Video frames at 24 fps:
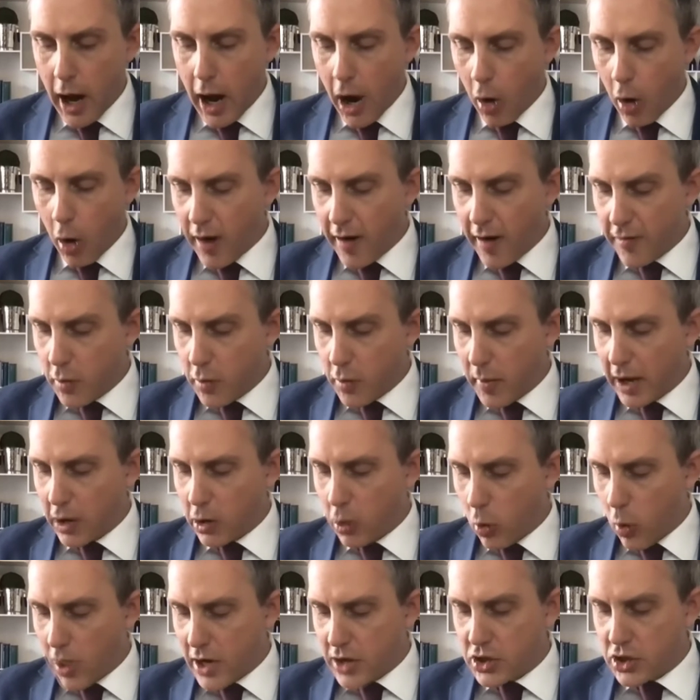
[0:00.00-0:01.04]
However, my
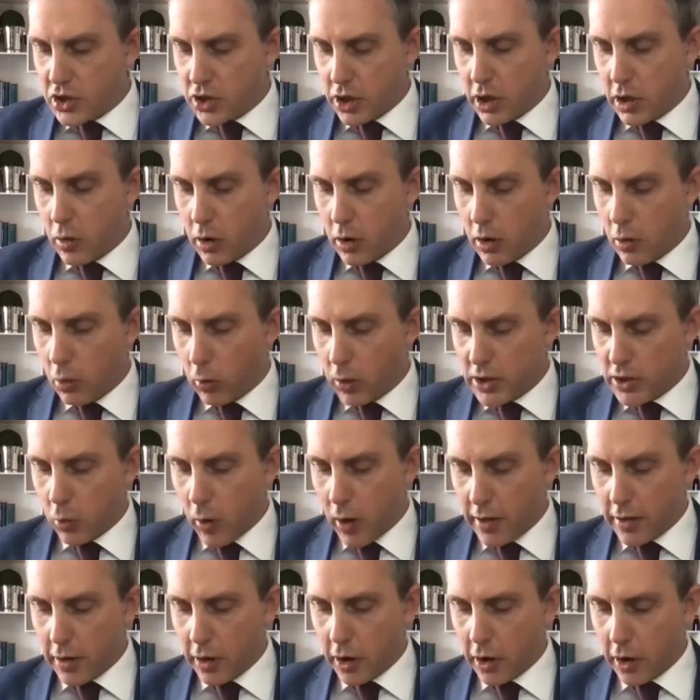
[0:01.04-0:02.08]
question was
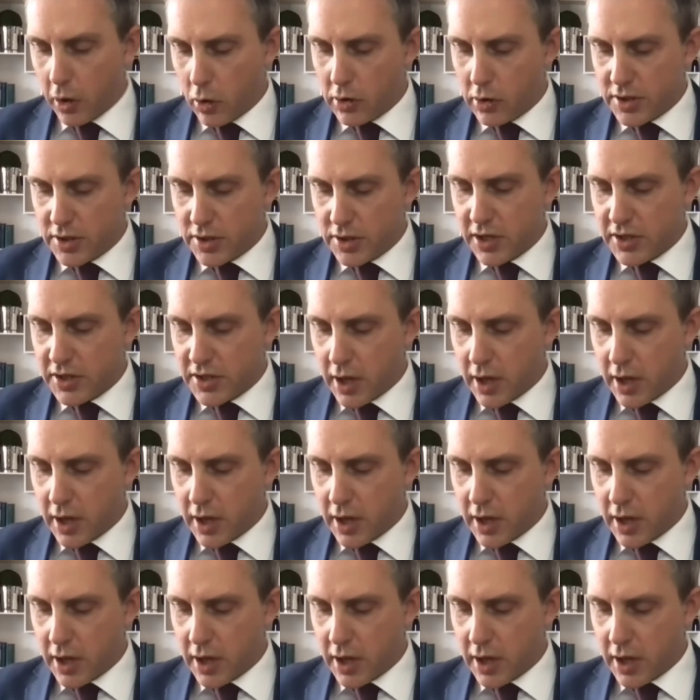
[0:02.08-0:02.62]
whether Google's